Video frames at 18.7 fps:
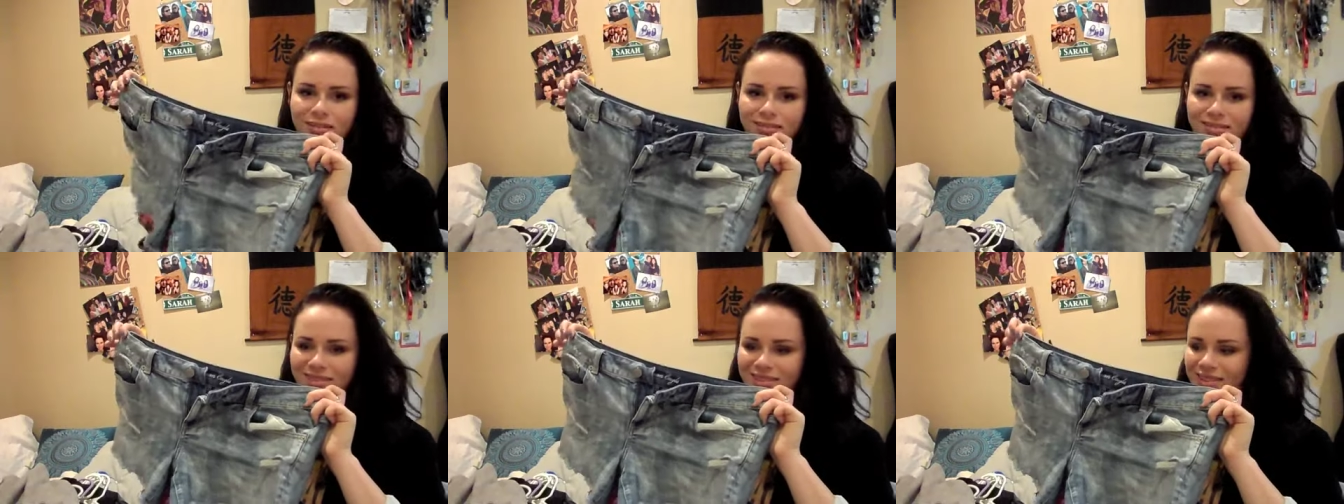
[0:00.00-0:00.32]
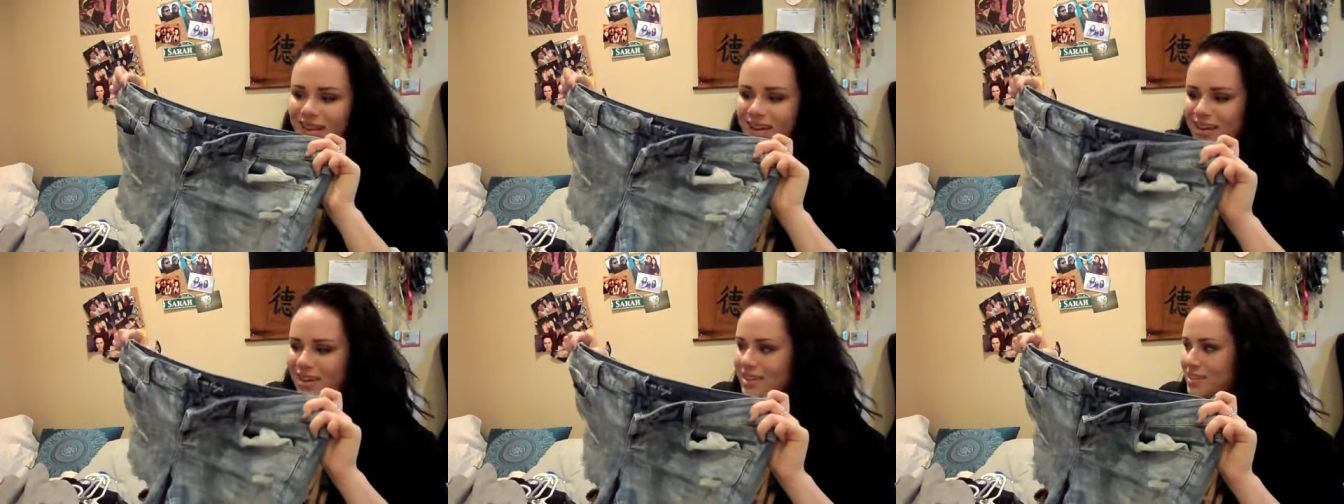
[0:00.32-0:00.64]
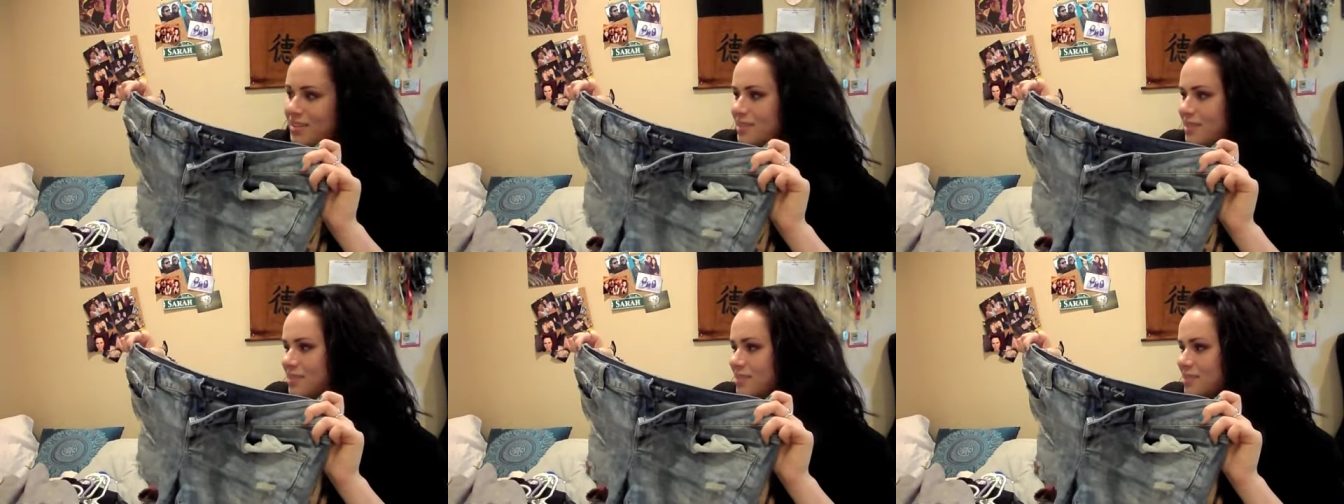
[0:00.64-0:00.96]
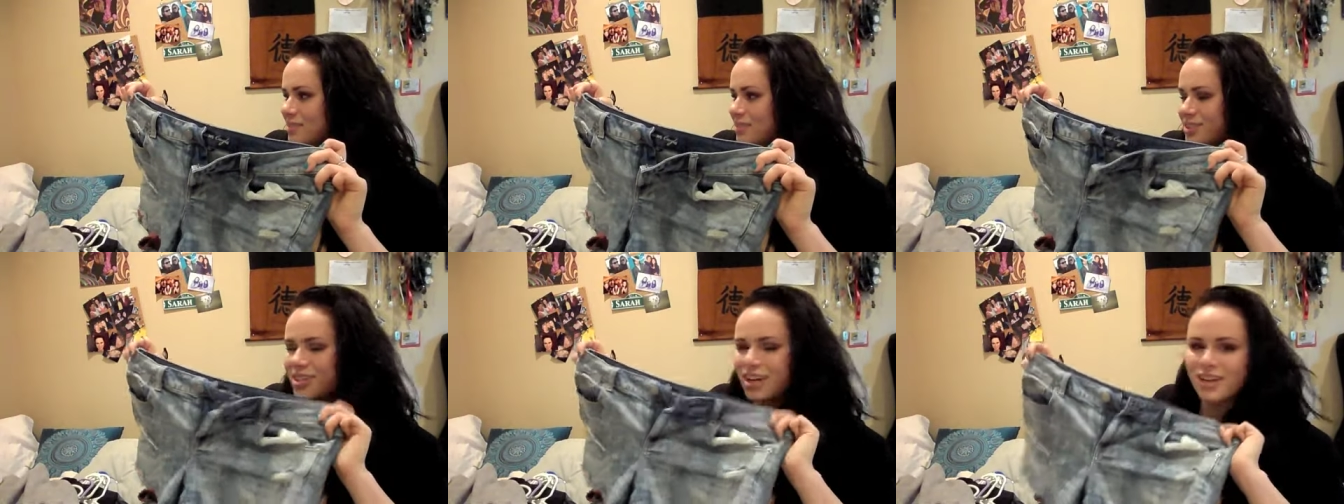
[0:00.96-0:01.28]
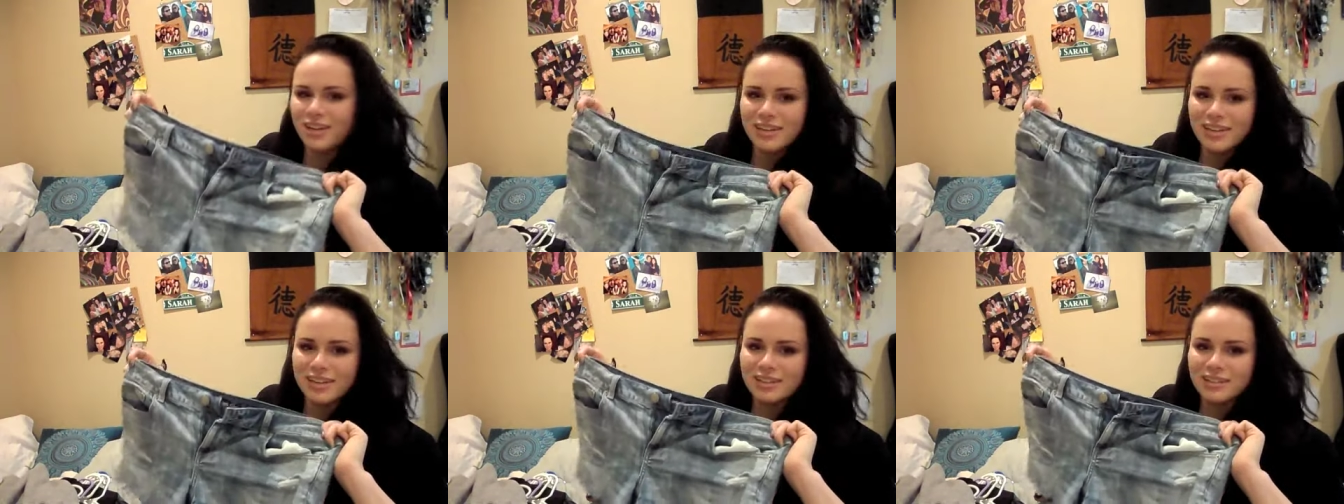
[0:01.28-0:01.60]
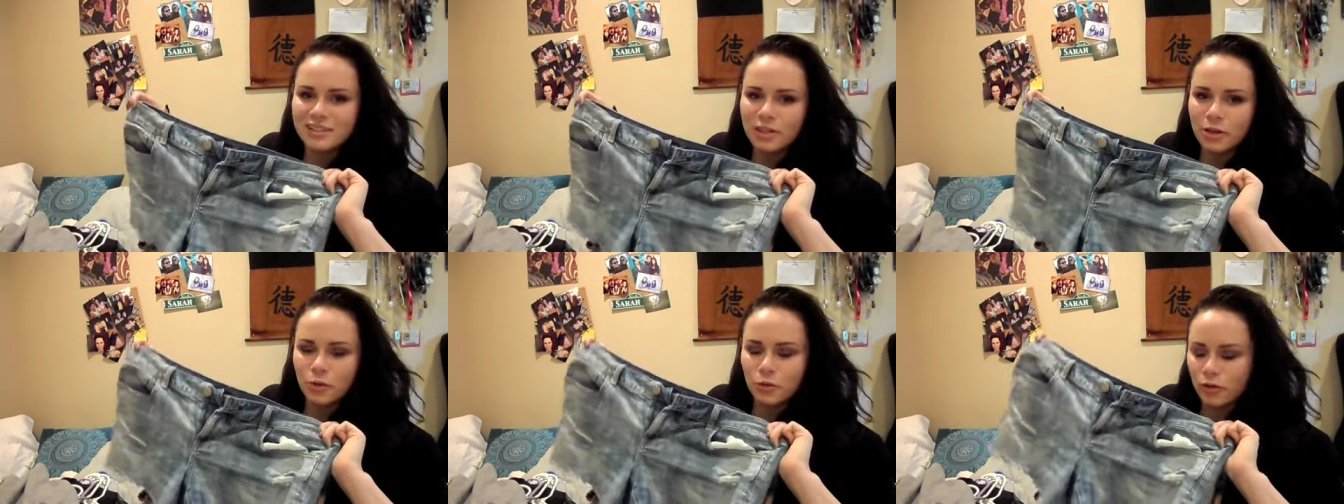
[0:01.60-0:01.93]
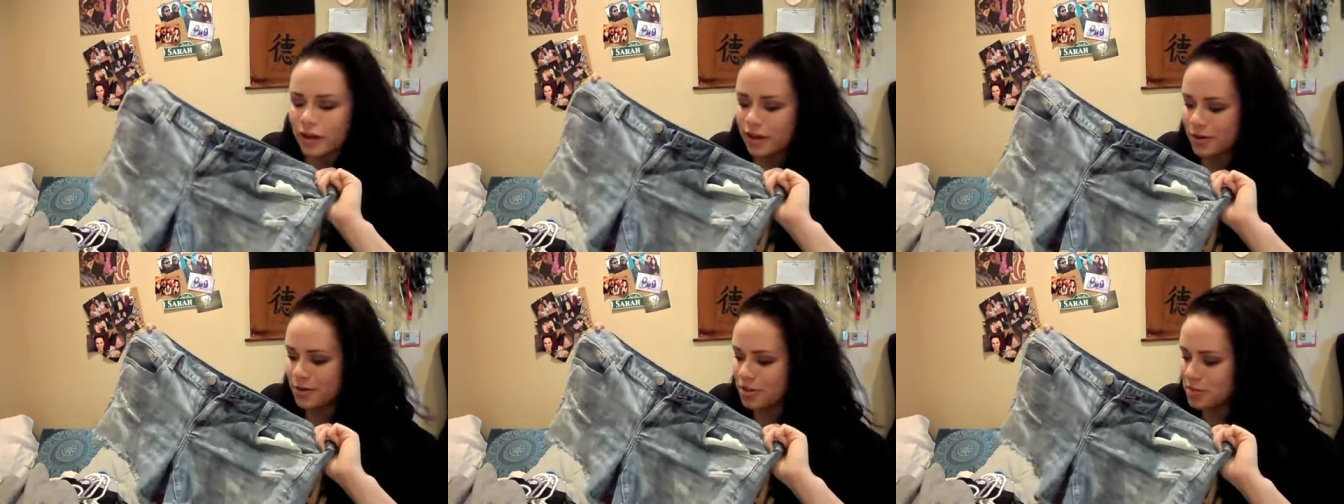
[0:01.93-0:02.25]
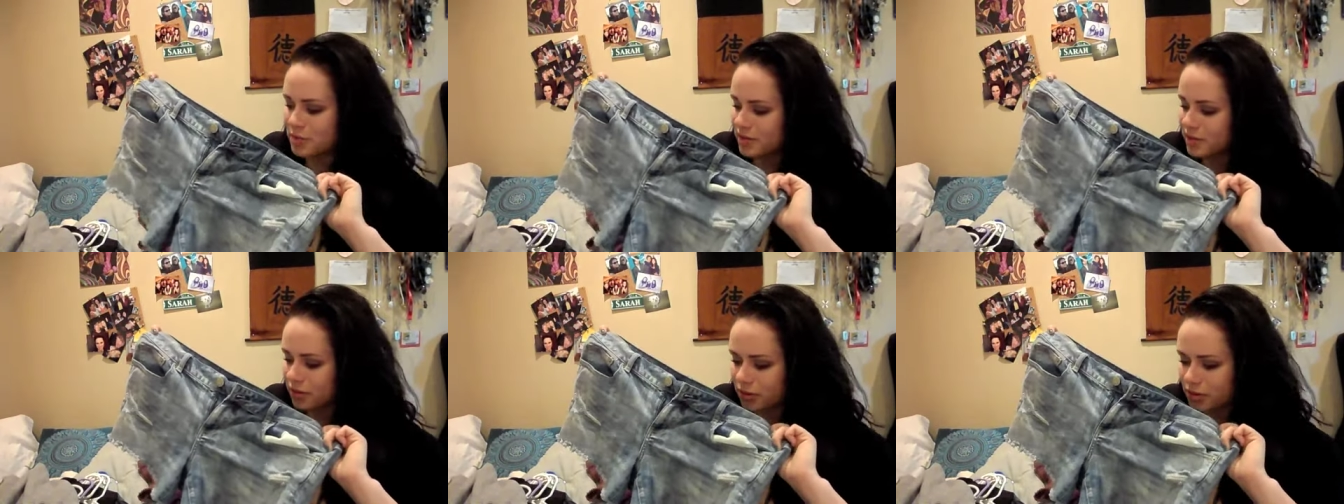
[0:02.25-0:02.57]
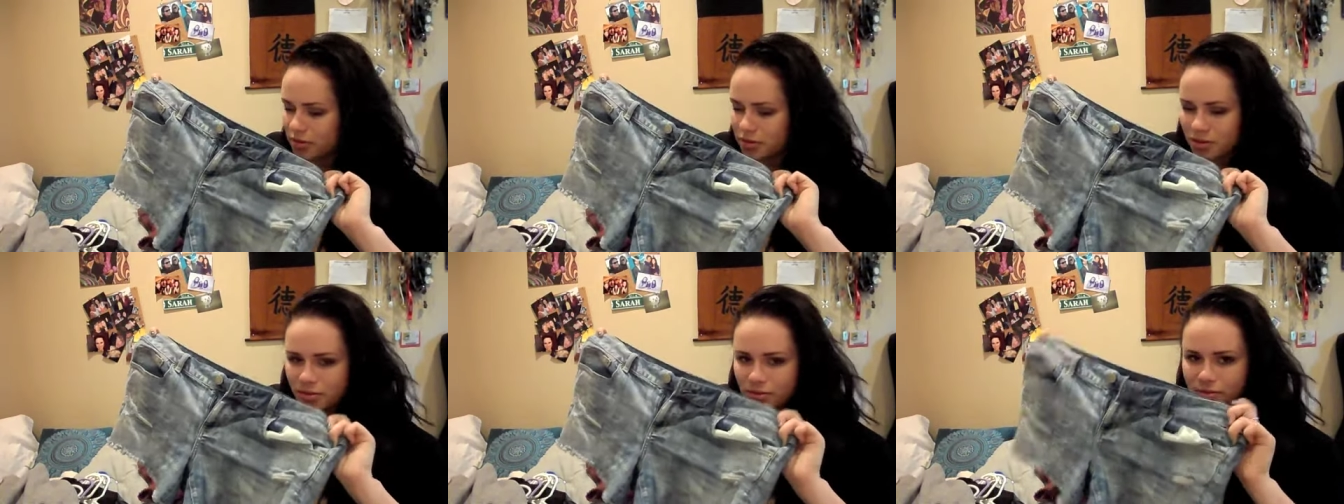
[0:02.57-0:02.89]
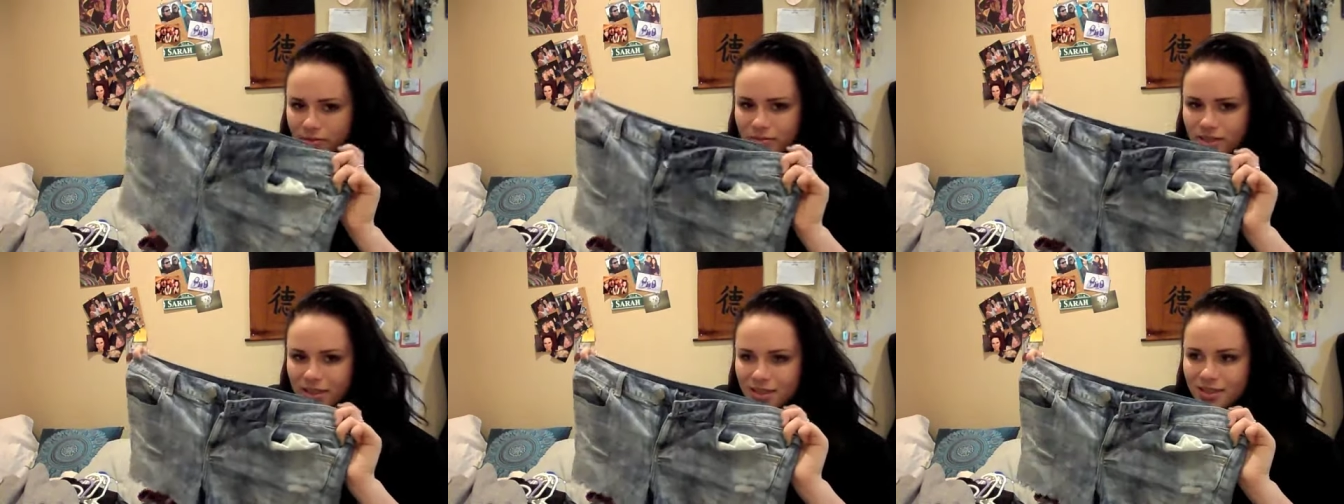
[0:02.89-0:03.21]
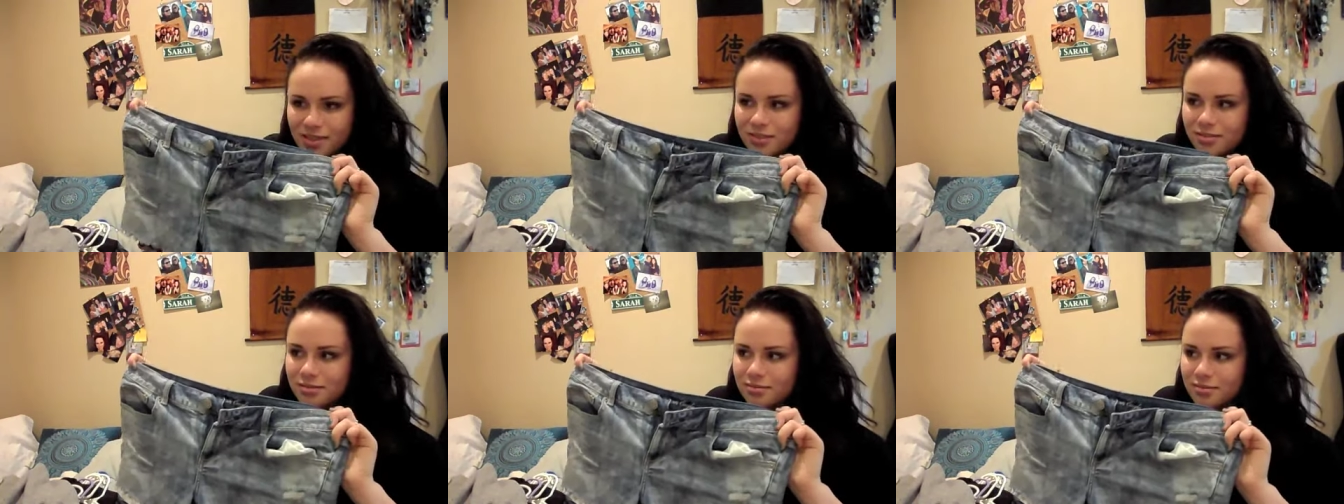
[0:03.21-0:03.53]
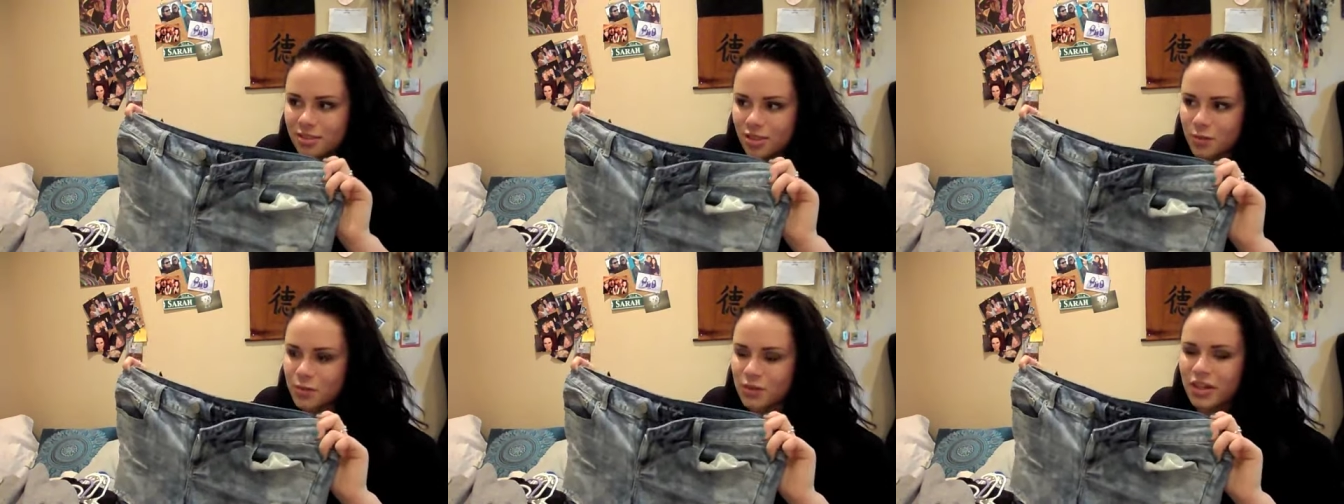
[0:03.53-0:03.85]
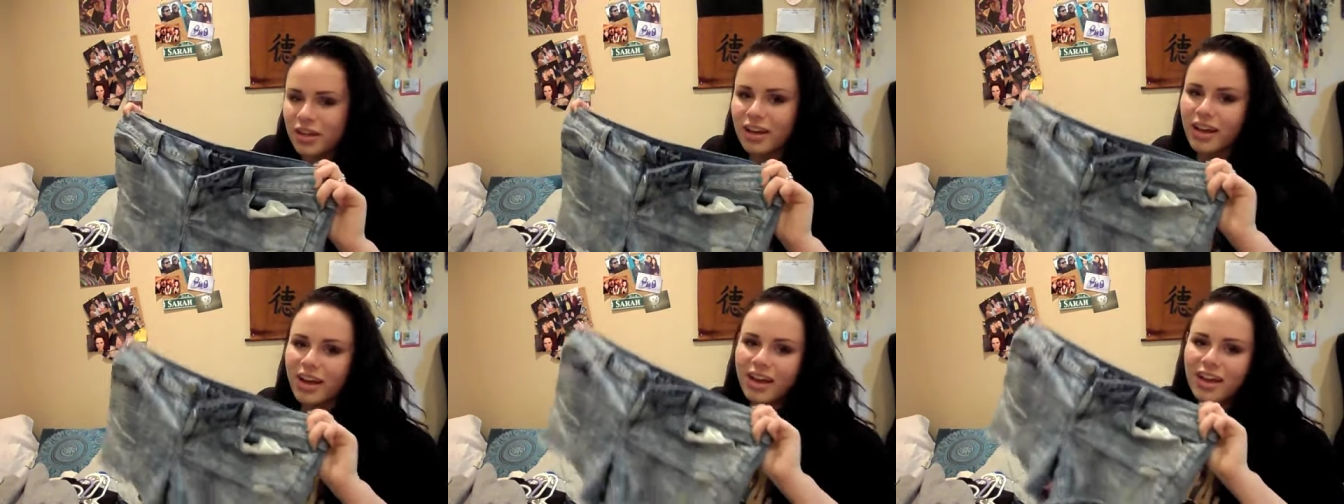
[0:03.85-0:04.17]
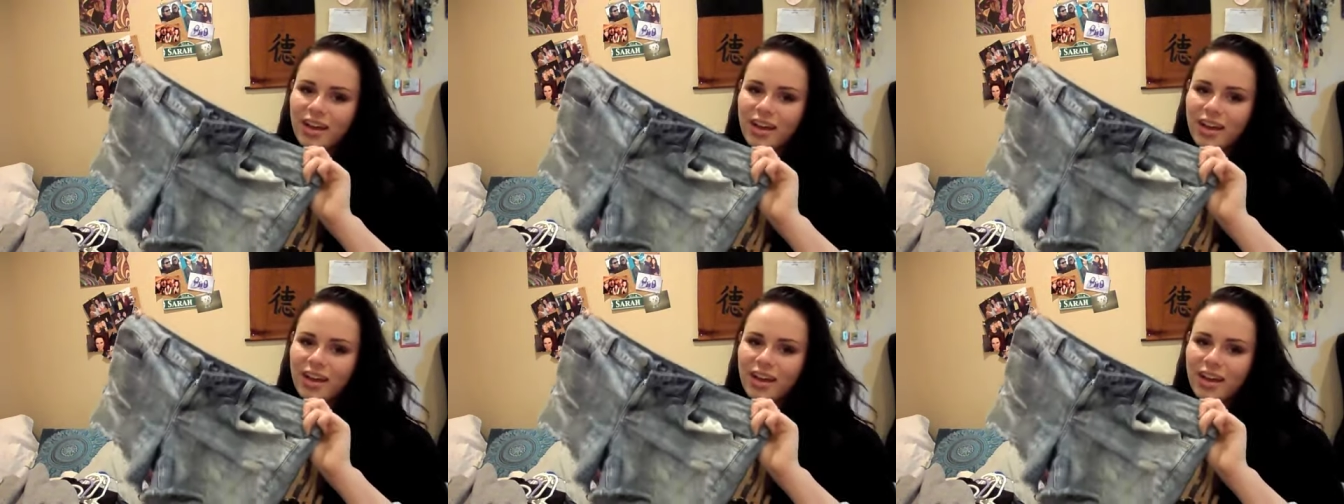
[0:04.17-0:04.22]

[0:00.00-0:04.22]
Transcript: They're not like low riders, but they're also not super high.